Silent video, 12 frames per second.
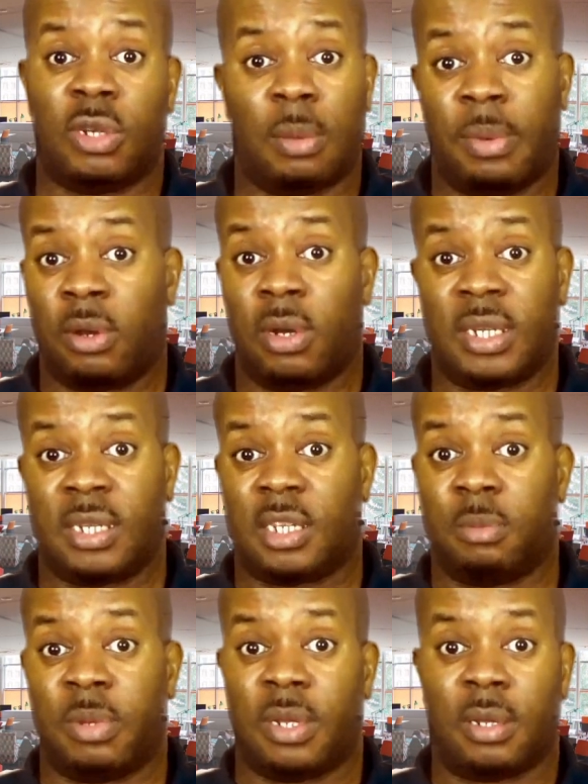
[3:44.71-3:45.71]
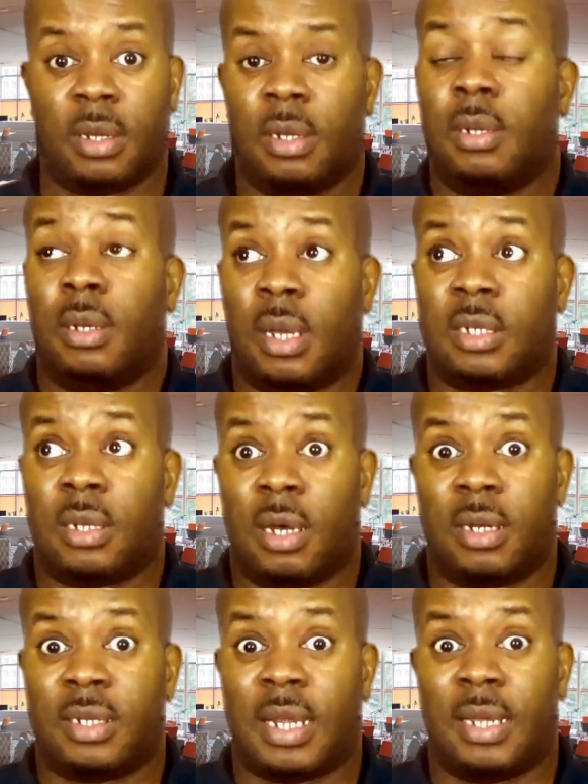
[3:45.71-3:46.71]
that may not listen to me. As hard
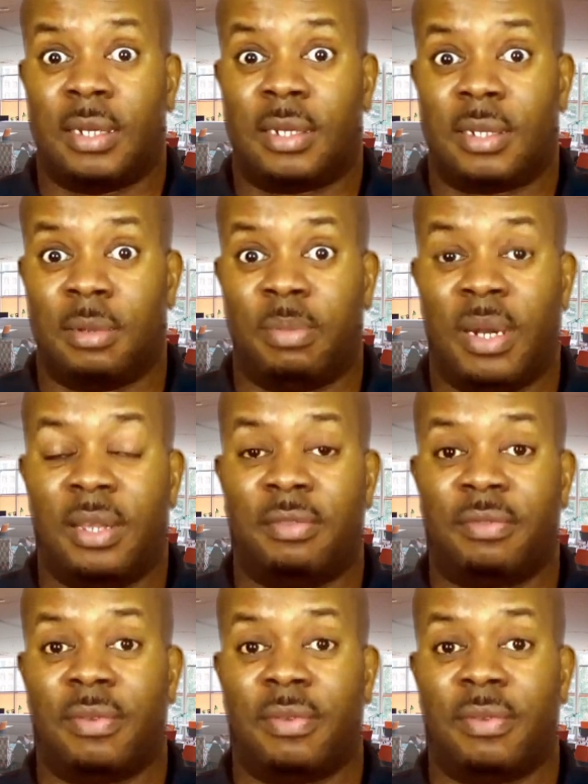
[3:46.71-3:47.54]
as that is to believe.